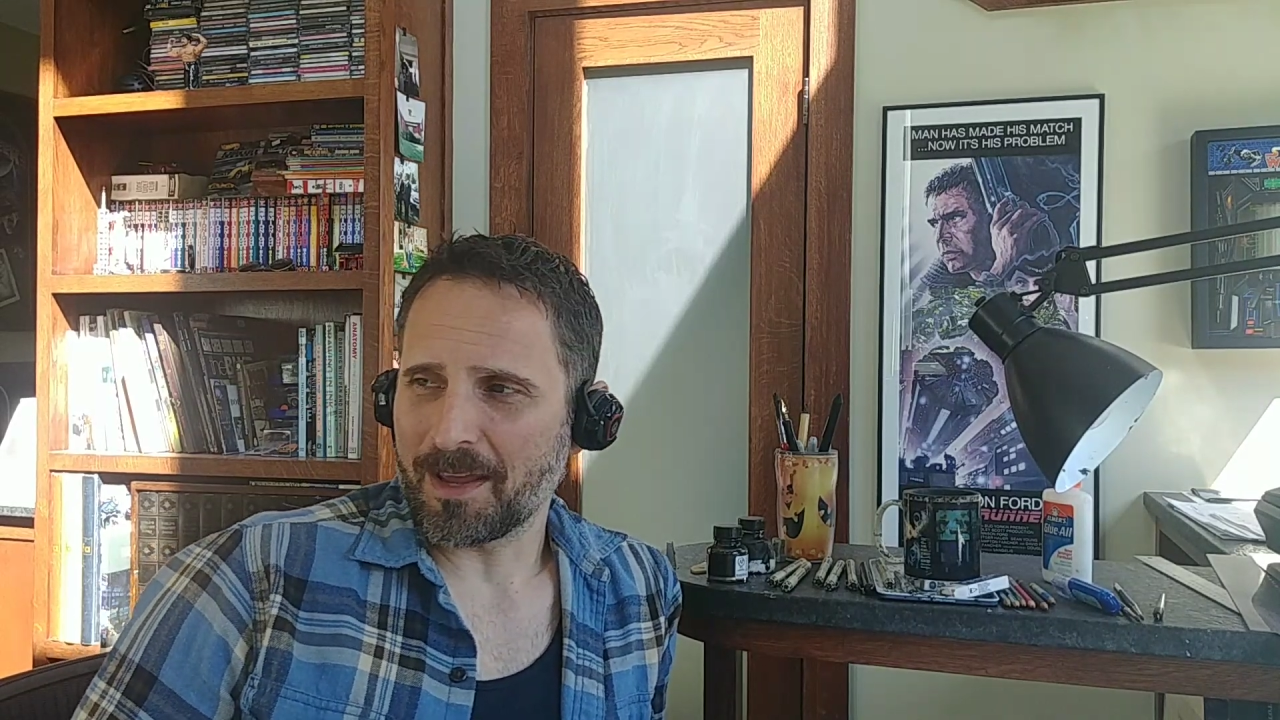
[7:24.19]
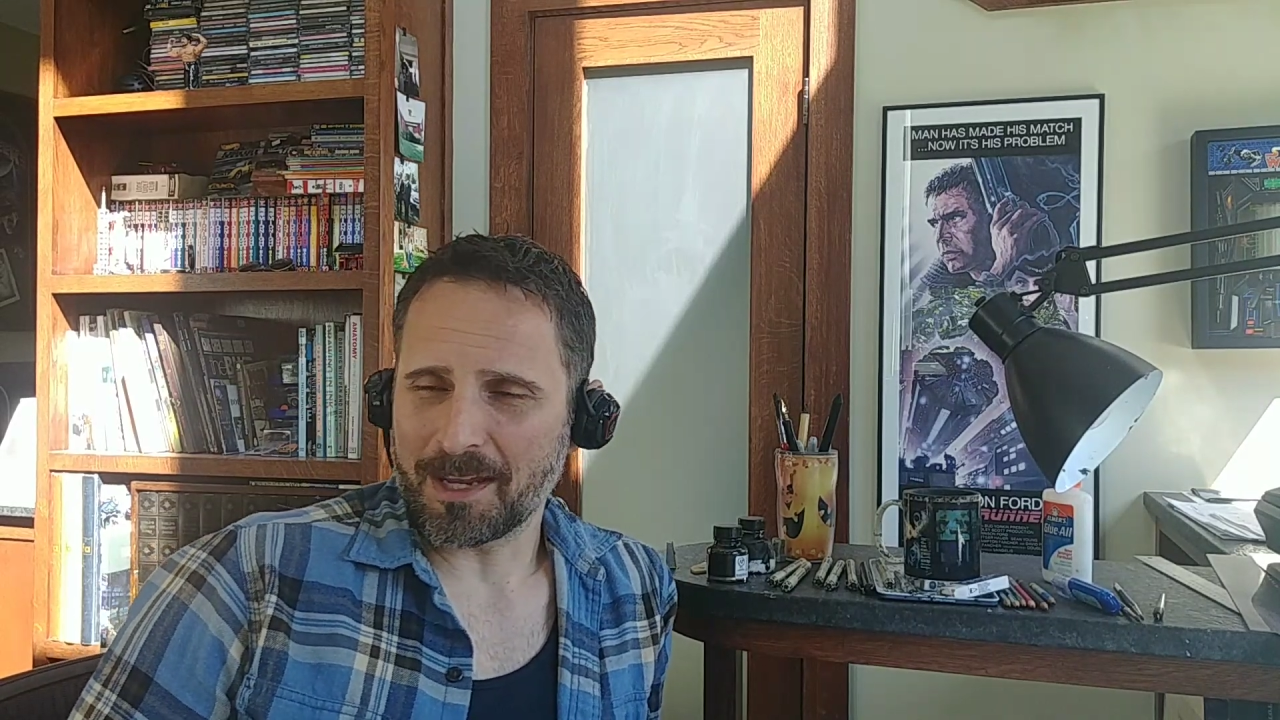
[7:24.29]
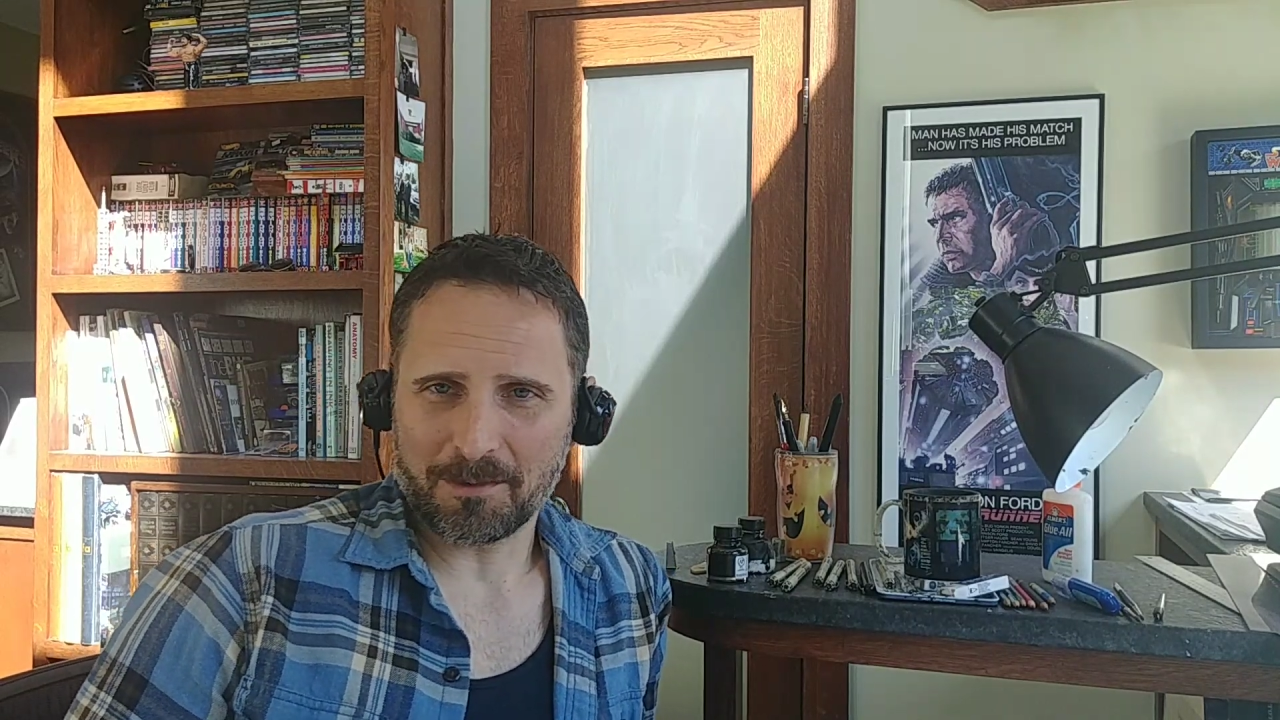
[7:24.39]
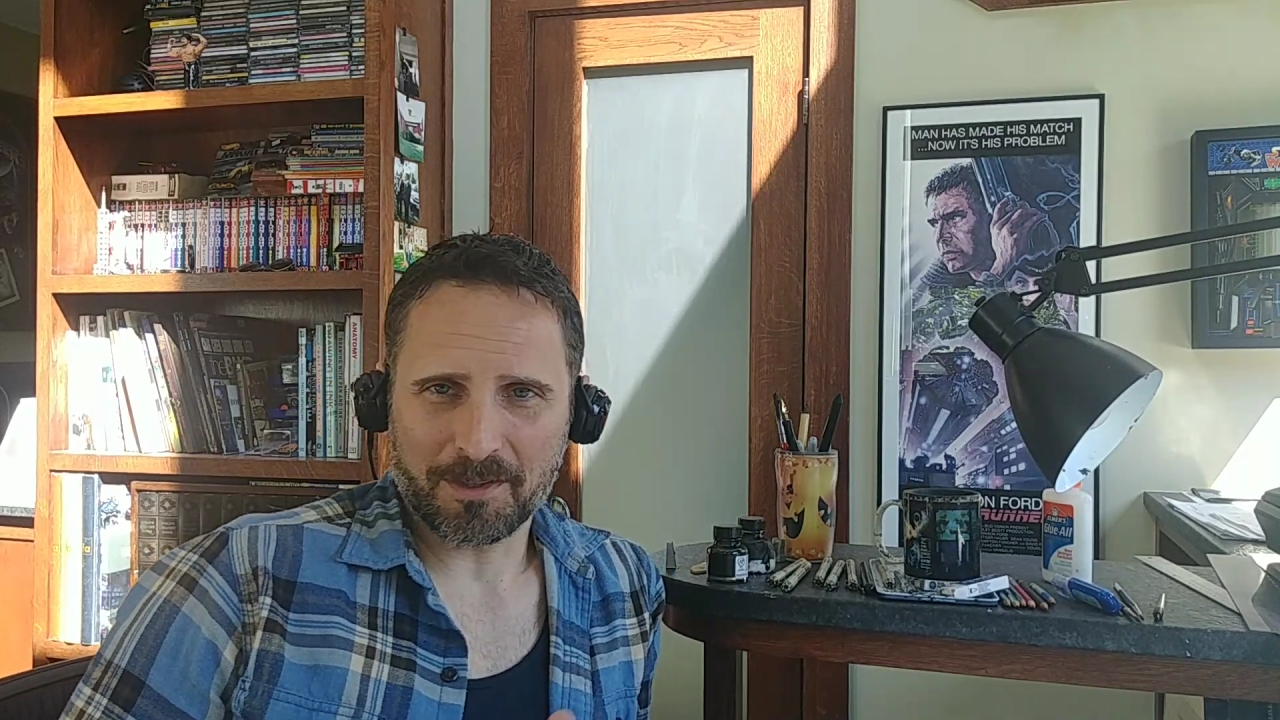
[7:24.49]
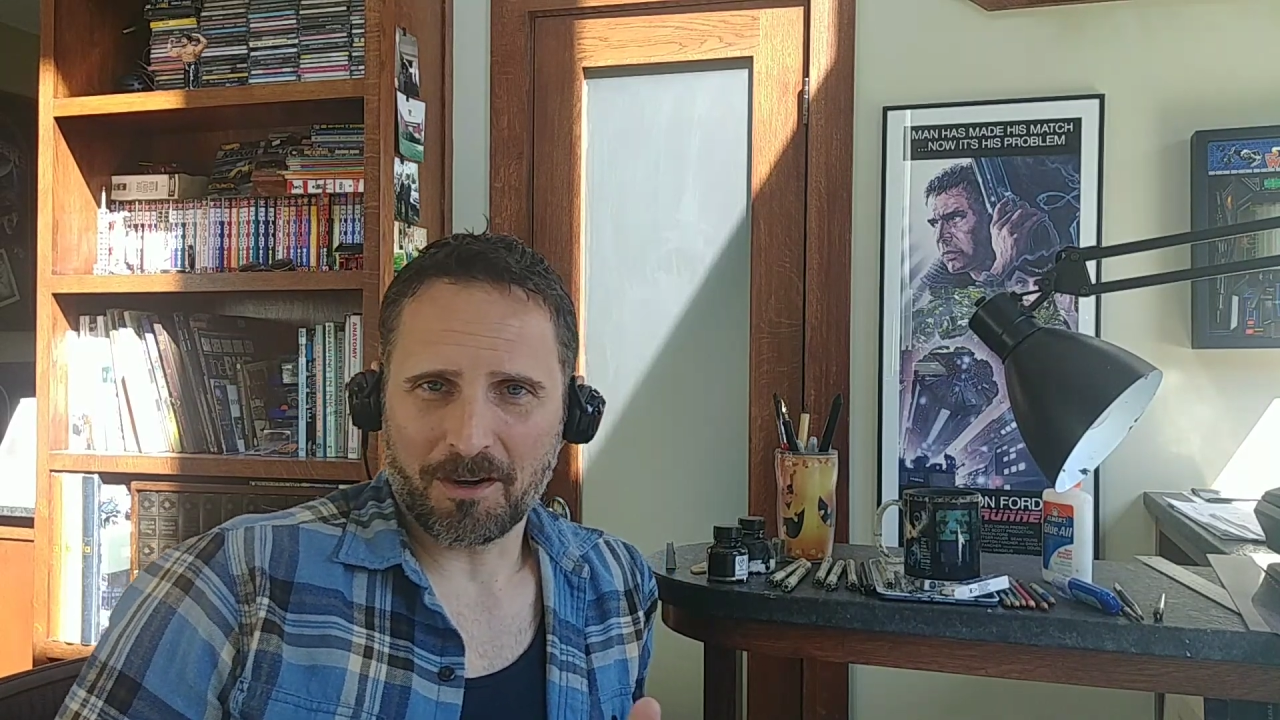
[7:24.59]

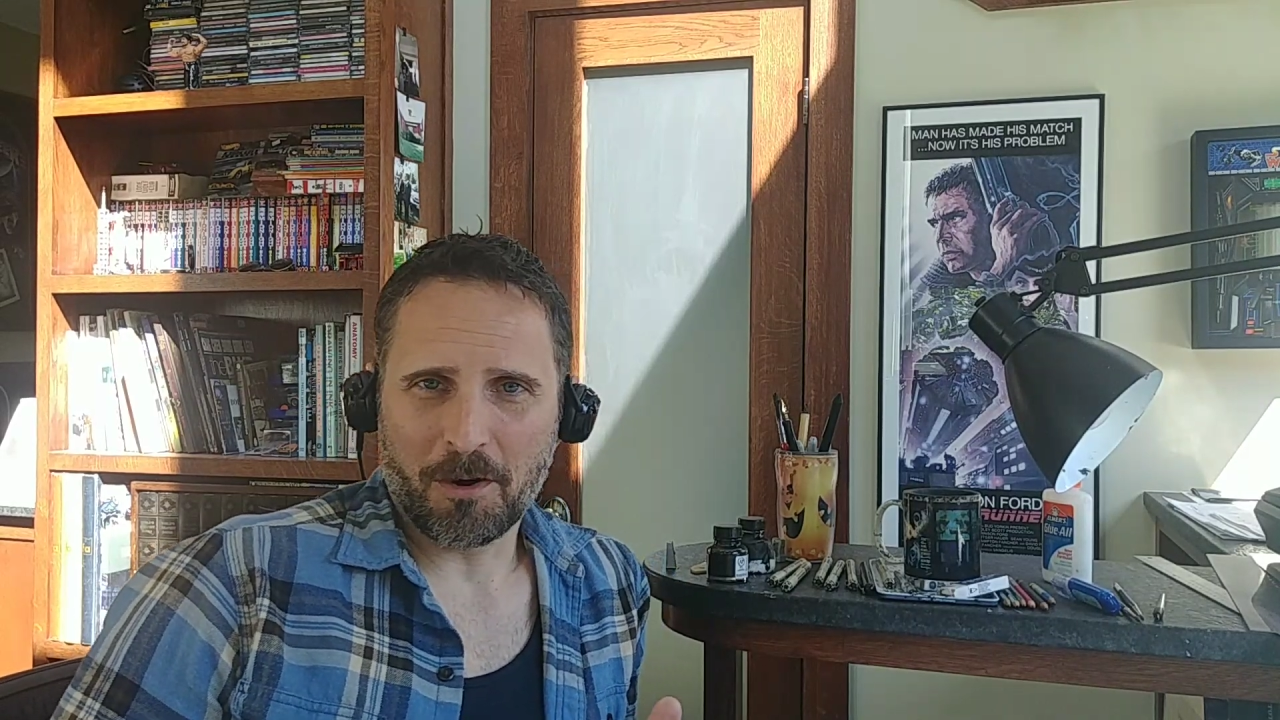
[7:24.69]
angry